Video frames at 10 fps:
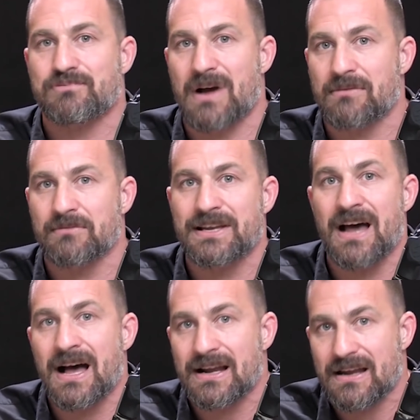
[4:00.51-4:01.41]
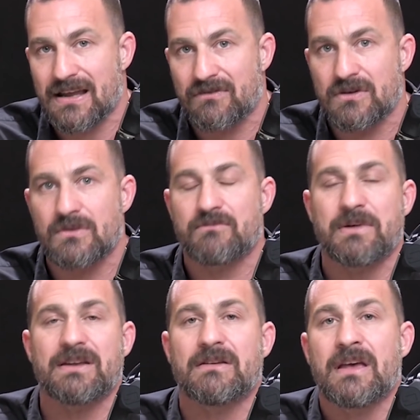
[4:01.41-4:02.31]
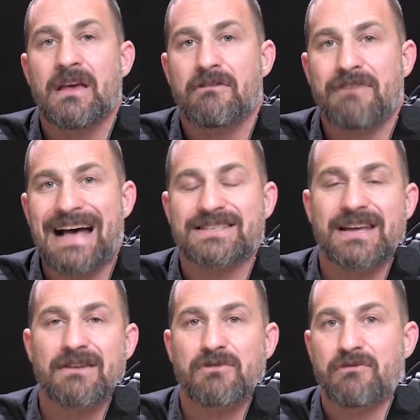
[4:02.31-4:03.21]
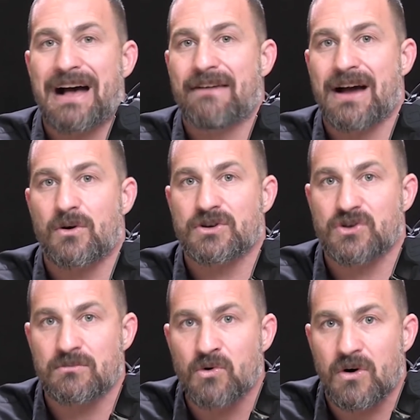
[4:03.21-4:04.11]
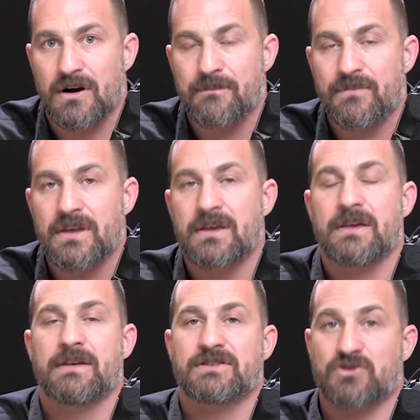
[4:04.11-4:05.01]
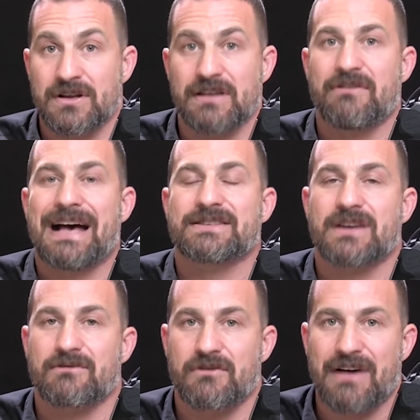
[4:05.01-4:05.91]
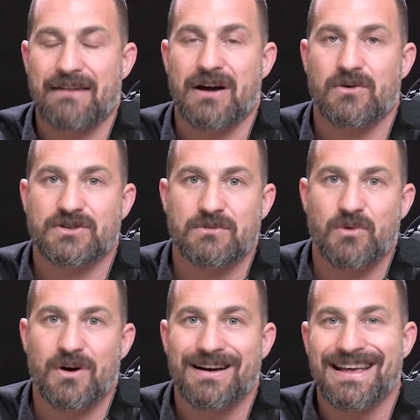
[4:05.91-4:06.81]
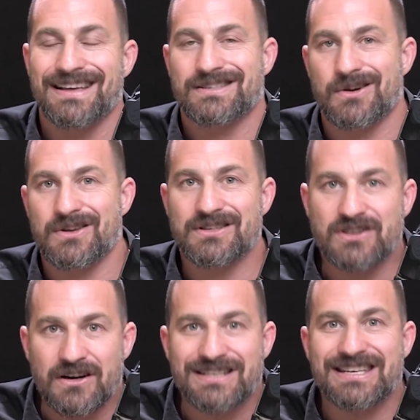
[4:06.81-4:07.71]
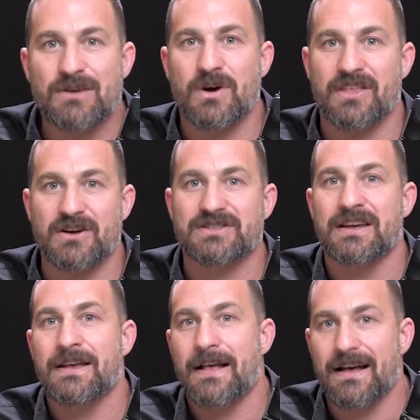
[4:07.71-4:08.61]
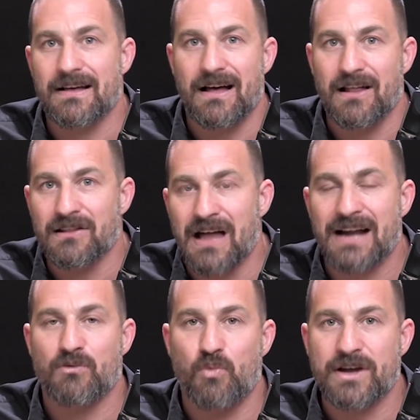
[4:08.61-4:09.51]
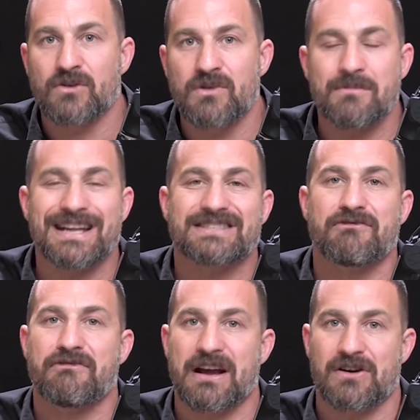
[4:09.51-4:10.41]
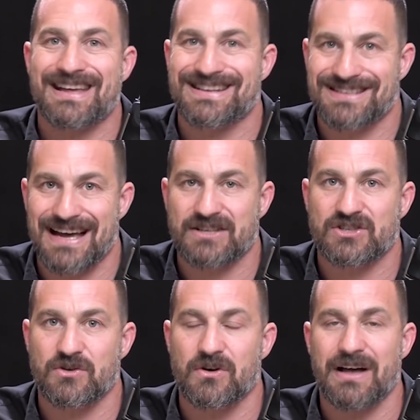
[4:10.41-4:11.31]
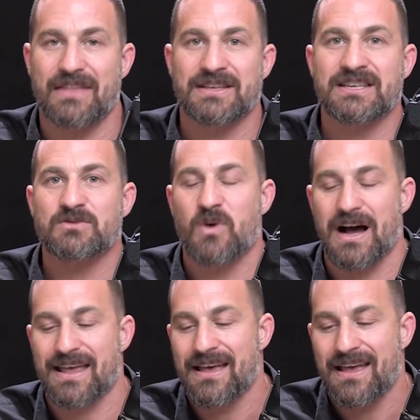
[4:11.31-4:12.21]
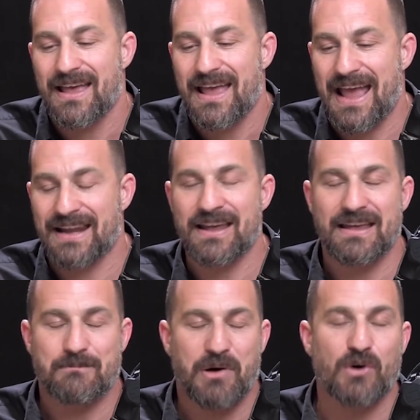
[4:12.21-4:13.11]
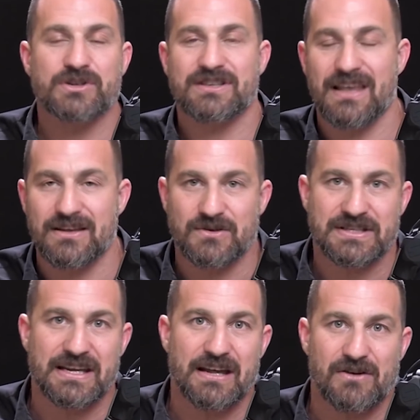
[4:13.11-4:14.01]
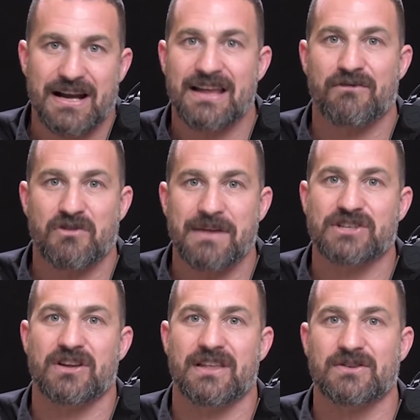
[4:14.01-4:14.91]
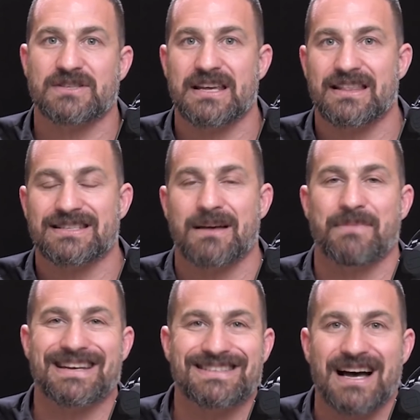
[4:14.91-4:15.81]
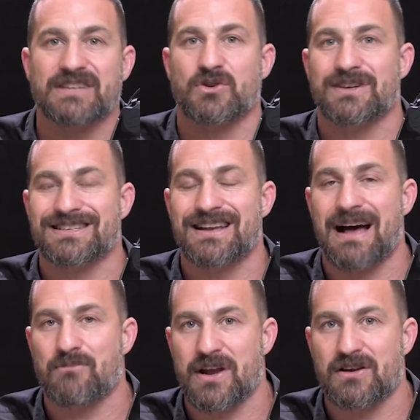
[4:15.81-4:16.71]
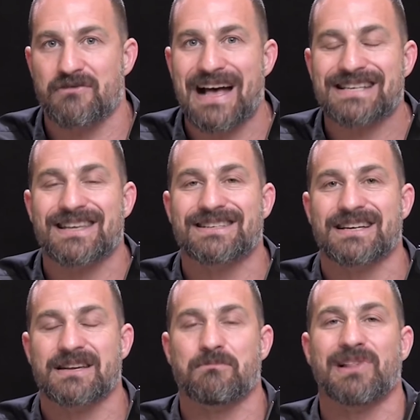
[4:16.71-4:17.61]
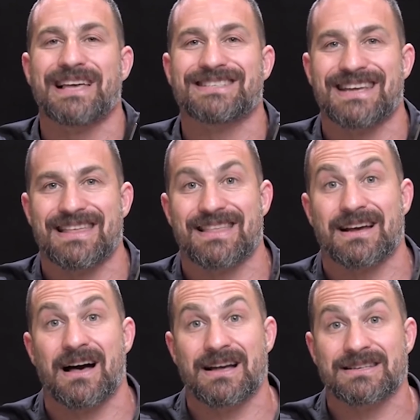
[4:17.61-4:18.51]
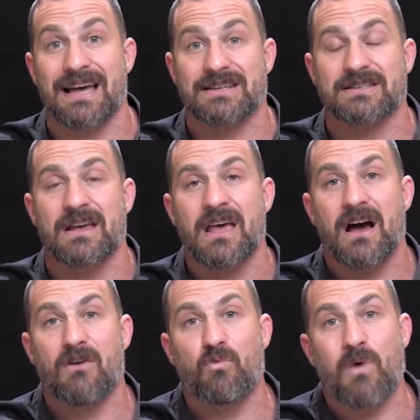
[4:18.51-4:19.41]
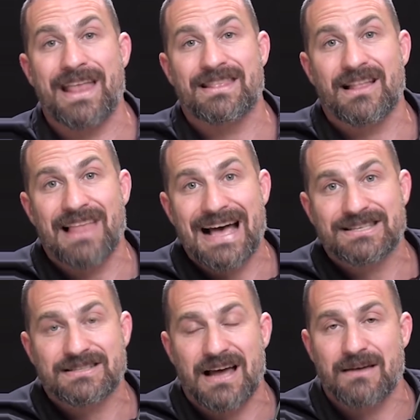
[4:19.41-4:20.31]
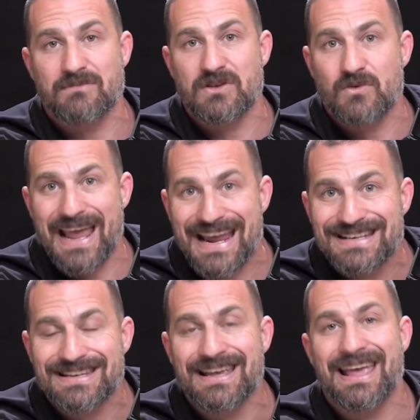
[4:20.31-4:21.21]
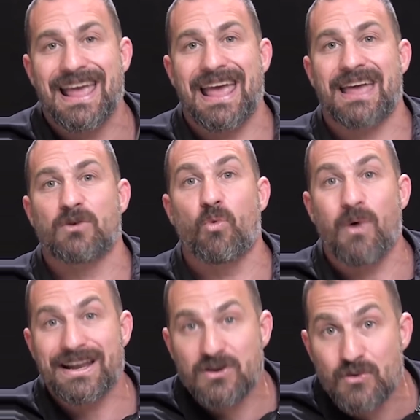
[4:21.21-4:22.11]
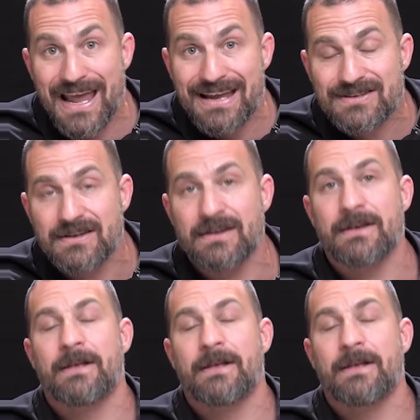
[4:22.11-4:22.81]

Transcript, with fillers: probably not, if you've been fasting for five hours or more strictly fasting for five hours or more. So you can start to see where there's a, a lot of wiggle room and it's very contextual. And this is why any post that you see or any information that you see that something does or does not break your fast, that doesn't place it in the context of when the last time you ate and what you ate